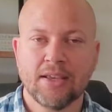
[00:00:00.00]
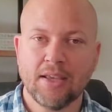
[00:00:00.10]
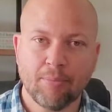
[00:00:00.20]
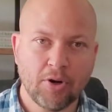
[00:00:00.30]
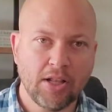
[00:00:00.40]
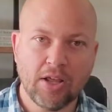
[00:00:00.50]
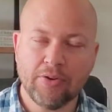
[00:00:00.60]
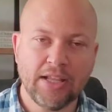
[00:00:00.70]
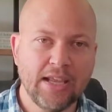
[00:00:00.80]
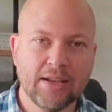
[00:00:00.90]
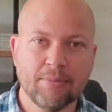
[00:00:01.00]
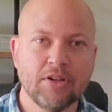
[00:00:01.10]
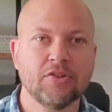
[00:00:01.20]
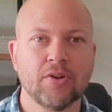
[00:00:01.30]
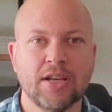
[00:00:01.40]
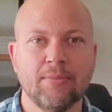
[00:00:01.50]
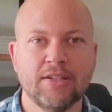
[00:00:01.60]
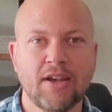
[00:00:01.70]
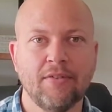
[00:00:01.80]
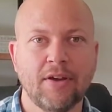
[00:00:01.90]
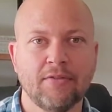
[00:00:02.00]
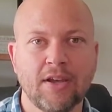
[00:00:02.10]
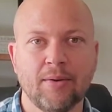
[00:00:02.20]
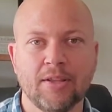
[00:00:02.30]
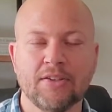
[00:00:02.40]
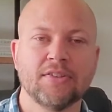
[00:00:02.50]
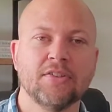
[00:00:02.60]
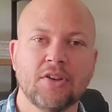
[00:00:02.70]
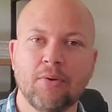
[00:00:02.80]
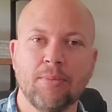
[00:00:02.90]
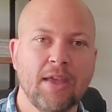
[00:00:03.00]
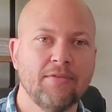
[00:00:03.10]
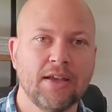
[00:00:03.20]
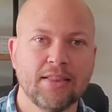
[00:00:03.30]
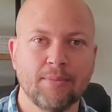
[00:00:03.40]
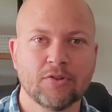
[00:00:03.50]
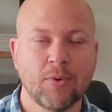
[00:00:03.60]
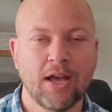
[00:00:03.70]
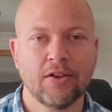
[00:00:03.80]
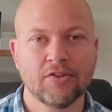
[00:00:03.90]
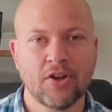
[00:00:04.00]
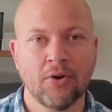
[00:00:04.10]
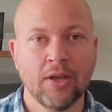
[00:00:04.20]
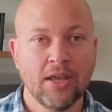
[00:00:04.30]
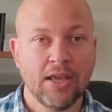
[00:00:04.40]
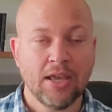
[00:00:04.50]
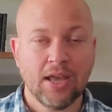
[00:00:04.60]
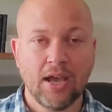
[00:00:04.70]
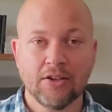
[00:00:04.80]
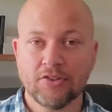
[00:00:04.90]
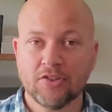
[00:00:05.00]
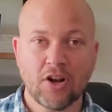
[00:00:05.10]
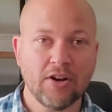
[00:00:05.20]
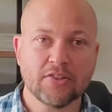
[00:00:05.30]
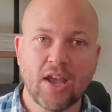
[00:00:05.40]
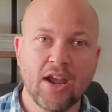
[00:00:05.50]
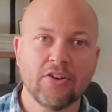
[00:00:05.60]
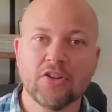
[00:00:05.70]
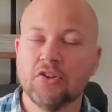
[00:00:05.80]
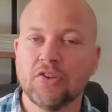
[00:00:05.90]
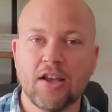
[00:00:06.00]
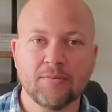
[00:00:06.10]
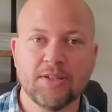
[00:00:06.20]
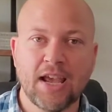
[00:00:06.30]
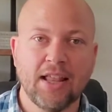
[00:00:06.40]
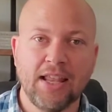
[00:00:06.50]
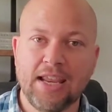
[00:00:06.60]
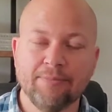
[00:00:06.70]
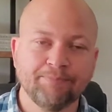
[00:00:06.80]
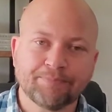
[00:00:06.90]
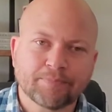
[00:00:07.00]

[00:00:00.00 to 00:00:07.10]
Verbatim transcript: can get pretty lonely and ministry can be tough on families, and so we may invite them as well. So uh, it's just our desire to use hospitality